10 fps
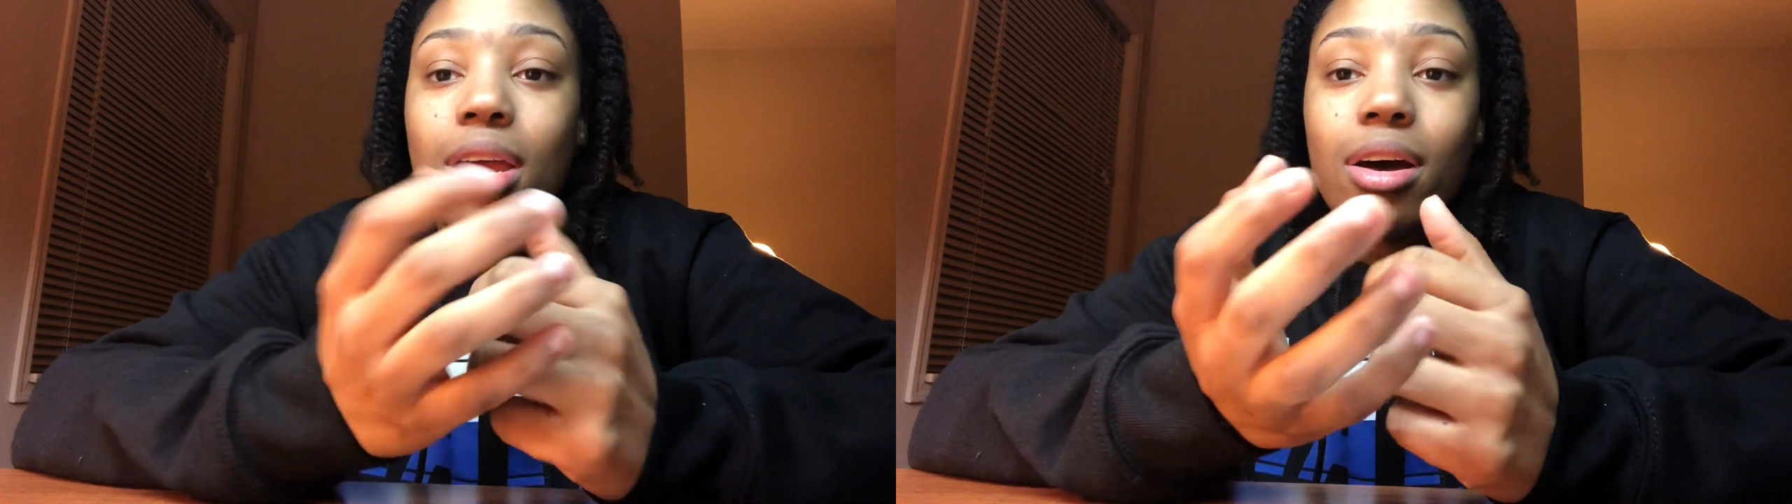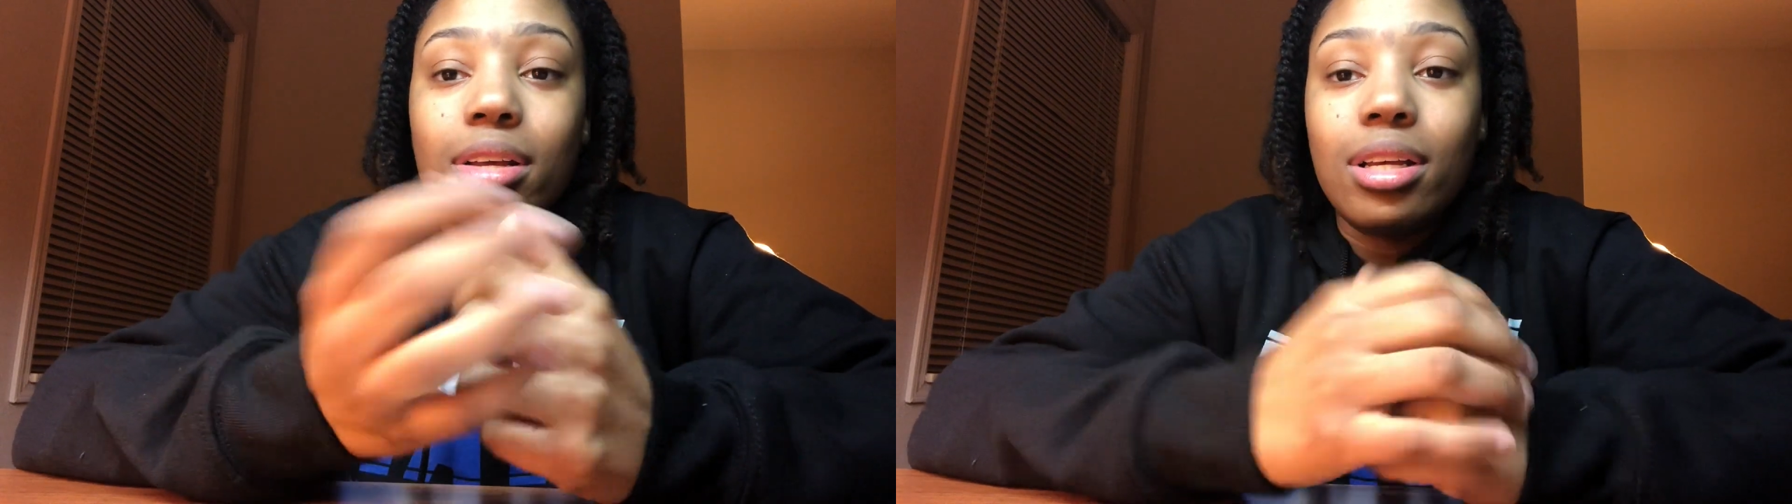
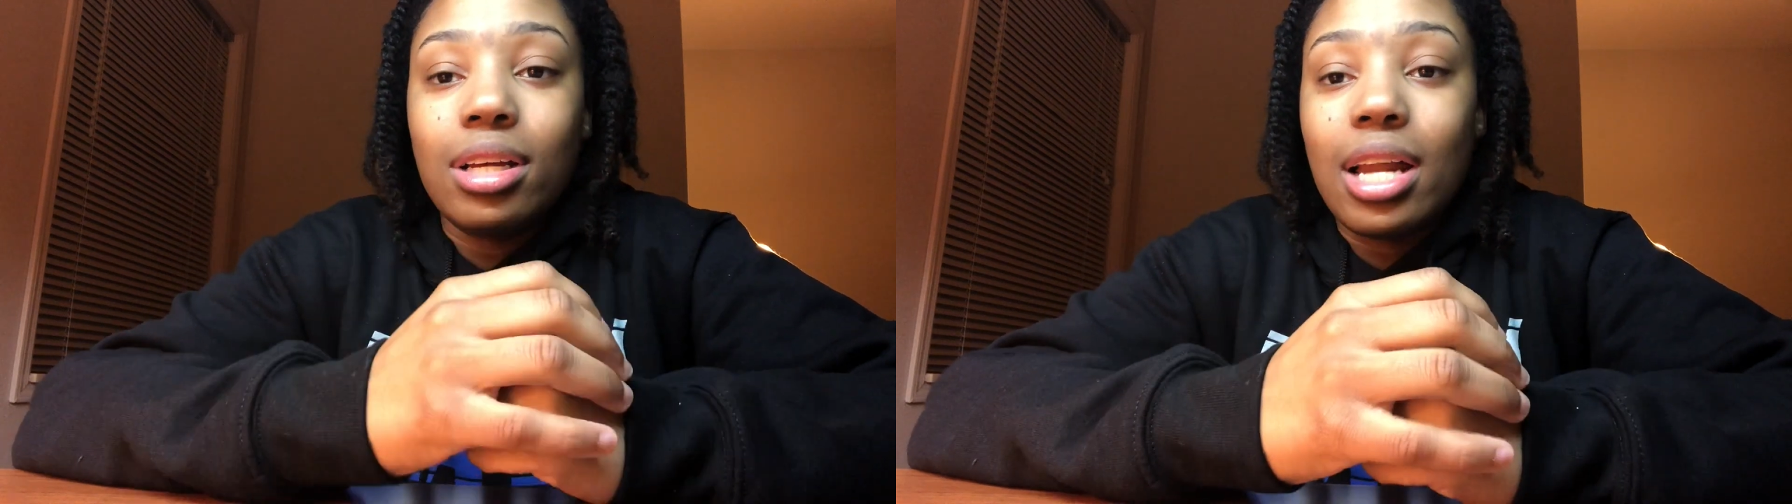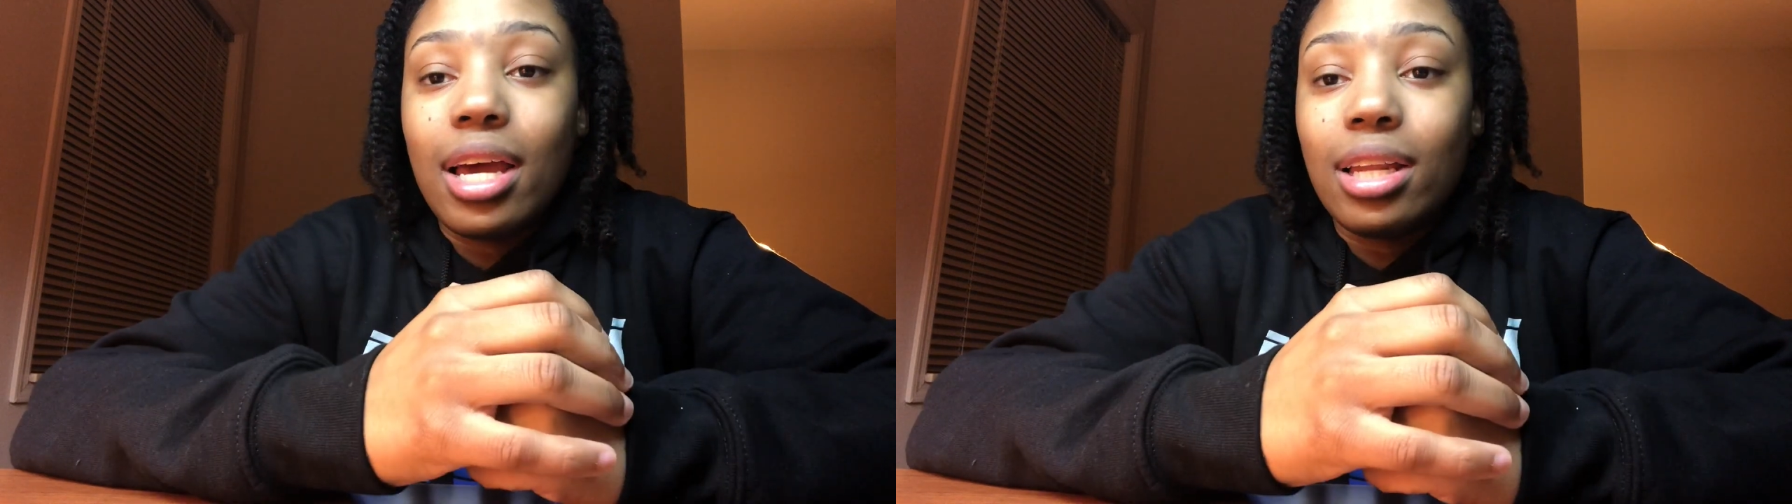y'all need
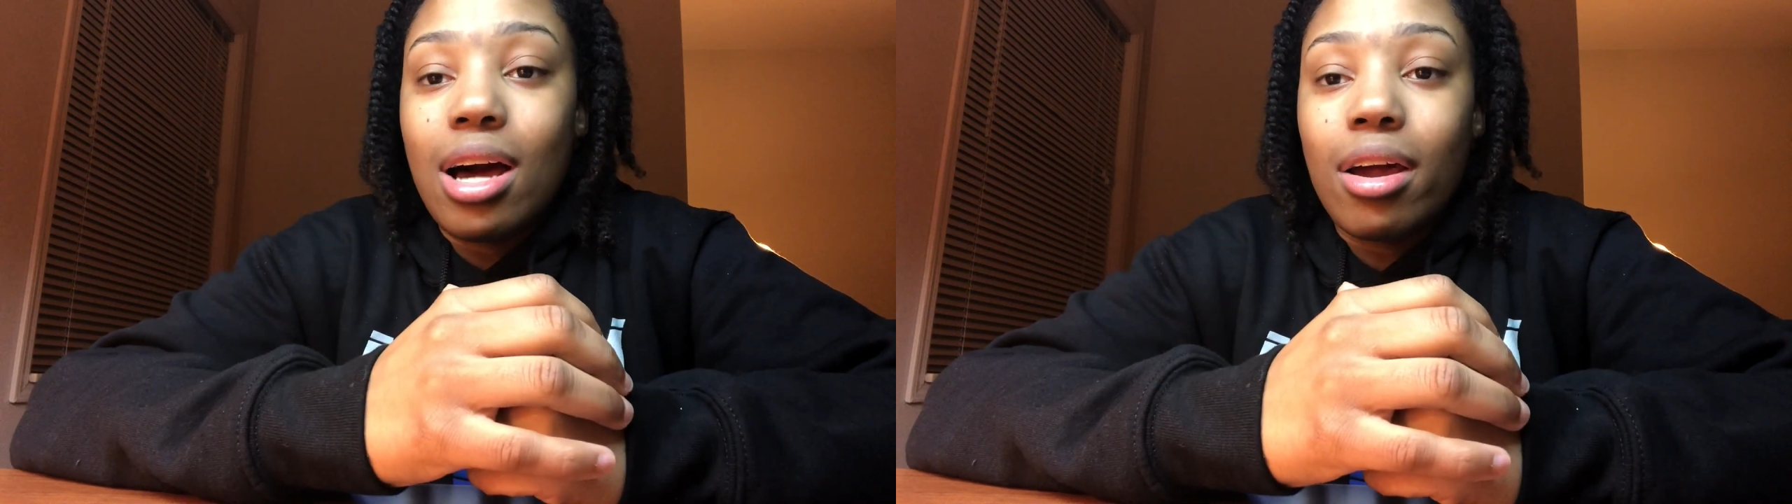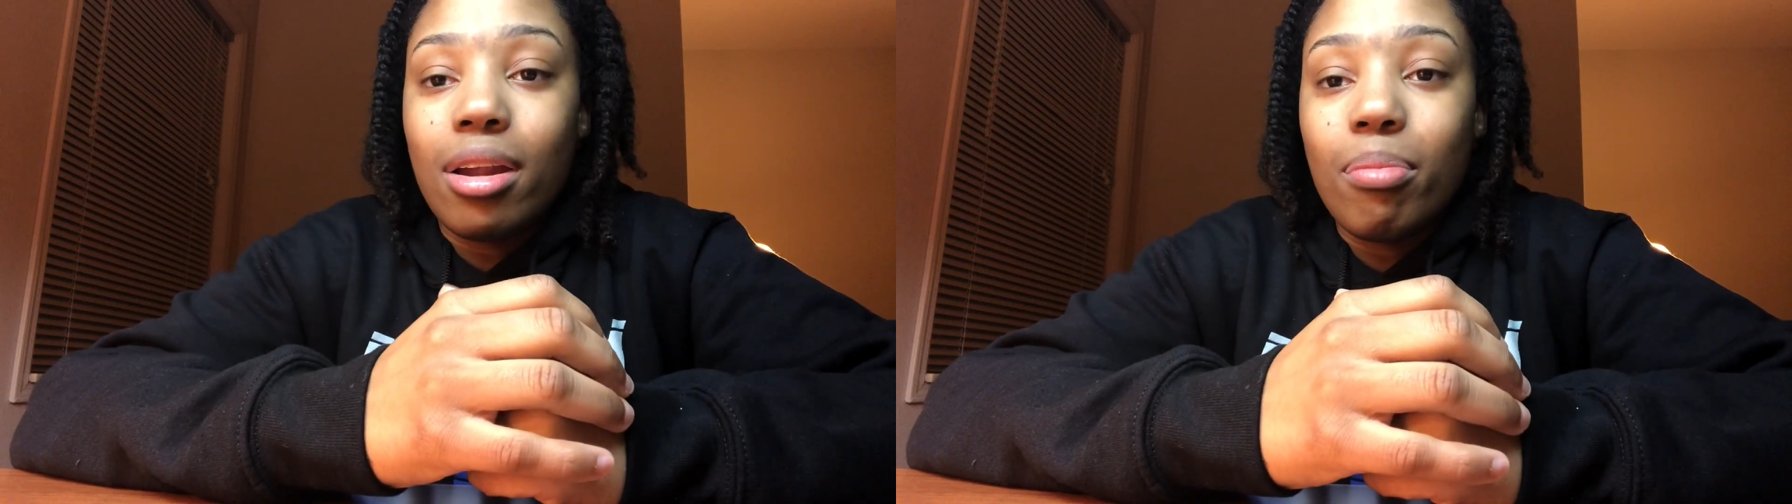to, like,
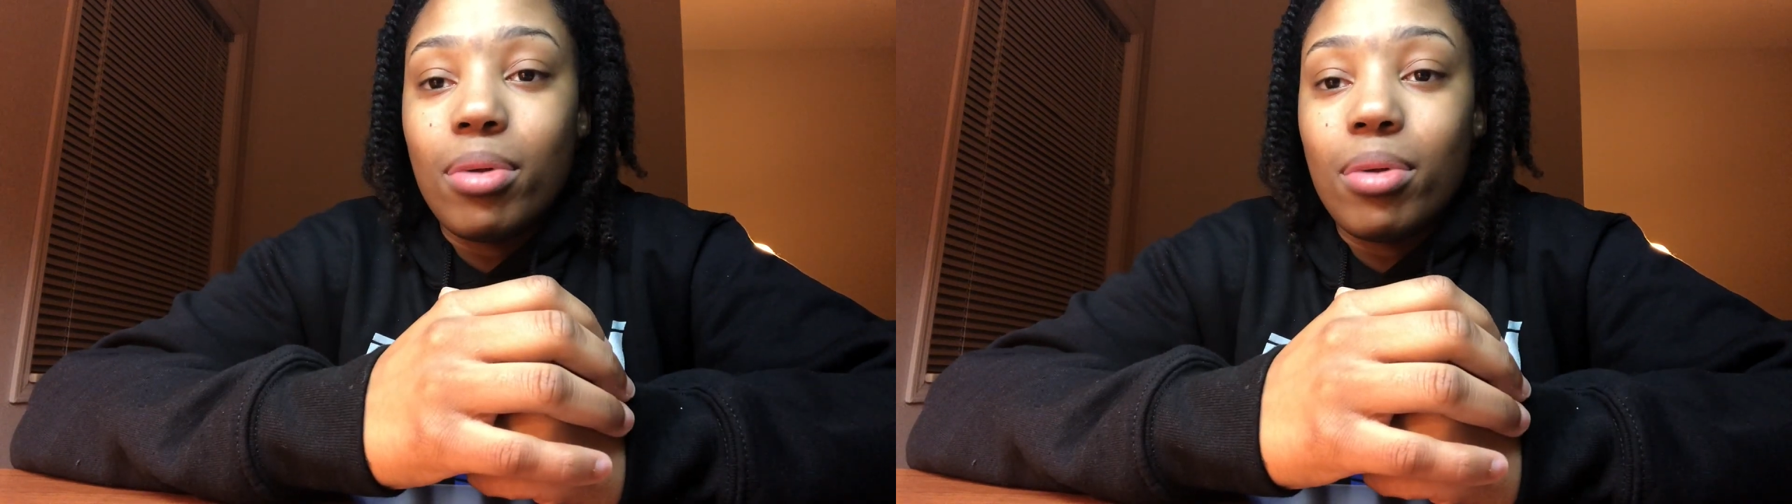lock it up